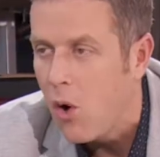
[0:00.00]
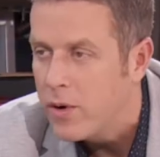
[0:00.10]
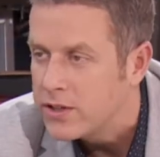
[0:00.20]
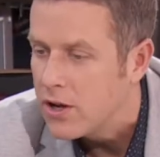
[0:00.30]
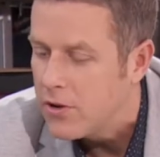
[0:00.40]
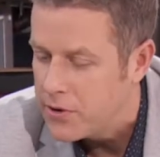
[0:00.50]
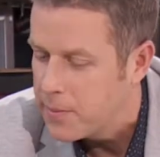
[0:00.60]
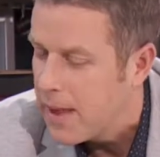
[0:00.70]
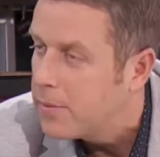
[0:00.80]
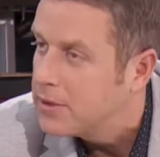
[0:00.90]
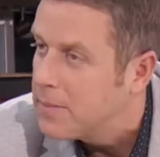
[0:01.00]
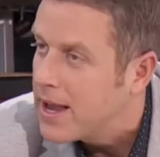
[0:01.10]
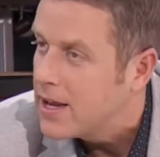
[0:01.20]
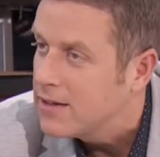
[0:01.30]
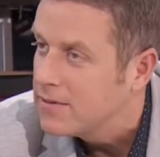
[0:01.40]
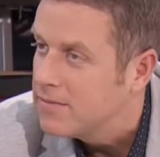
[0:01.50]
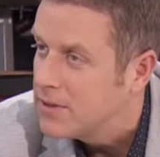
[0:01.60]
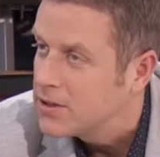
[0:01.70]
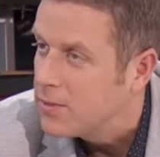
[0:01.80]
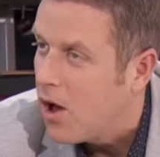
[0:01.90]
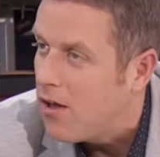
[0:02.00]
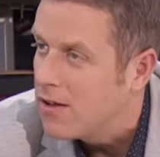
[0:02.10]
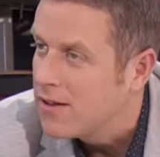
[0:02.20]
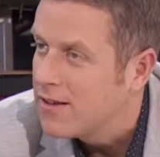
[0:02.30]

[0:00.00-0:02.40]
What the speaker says: always know that you're gonna be able to make it this small?